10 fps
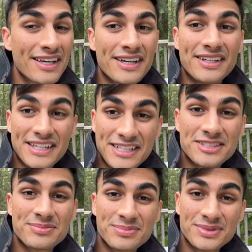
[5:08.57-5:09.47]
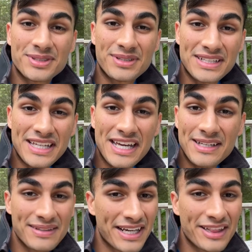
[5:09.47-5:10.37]
Yeah, it's a great day.
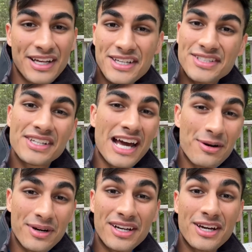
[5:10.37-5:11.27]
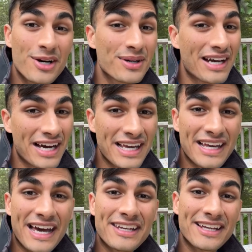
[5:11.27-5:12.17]
Had lunch, and now we're gonna go and hike
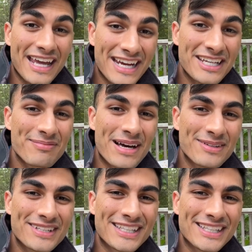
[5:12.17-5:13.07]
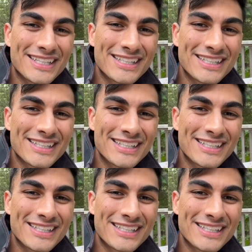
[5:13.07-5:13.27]
at Acadia Mountain.